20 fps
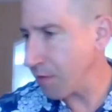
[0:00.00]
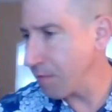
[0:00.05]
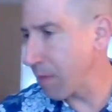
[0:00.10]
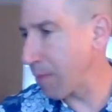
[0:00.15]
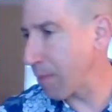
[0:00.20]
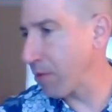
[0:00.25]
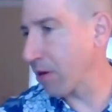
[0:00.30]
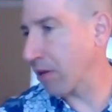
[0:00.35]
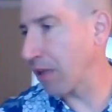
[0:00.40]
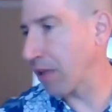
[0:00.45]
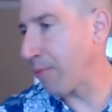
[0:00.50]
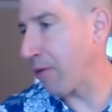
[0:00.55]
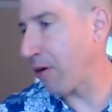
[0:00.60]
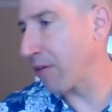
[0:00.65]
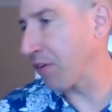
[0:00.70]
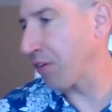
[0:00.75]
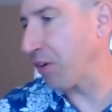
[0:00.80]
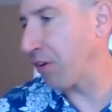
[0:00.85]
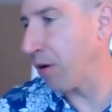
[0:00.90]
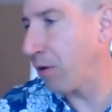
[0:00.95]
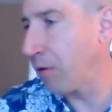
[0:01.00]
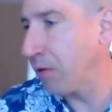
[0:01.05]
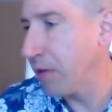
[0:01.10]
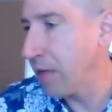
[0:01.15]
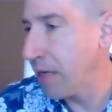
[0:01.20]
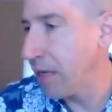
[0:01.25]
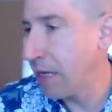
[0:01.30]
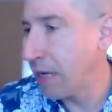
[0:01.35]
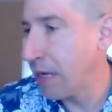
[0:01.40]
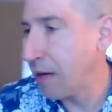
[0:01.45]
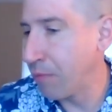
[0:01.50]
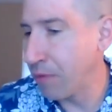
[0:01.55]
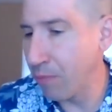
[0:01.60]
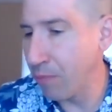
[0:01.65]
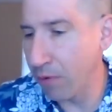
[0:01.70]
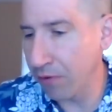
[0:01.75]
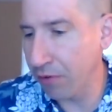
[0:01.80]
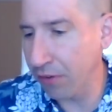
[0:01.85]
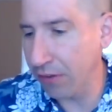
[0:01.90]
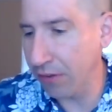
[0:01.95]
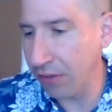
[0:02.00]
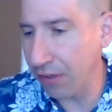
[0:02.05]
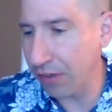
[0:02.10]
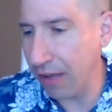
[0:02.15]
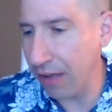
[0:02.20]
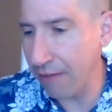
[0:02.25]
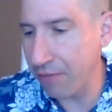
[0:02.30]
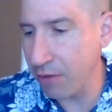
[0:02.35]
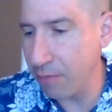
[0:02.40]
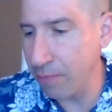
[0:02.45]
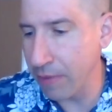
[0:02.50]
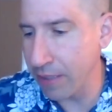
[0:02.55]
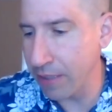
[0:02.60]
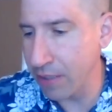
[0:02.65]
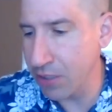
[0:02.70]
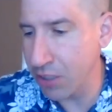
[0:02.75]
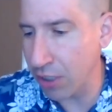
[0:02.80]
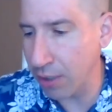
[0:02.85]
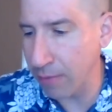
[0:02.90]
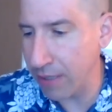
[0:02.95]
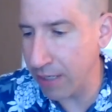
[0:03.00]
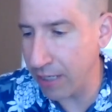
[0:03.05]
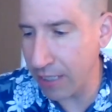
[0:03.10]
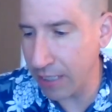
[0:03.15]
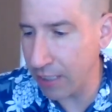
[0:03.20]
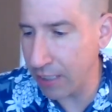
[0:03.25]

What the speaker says: Remember Clemenceau, when Wilson says, haven't you been to Germany?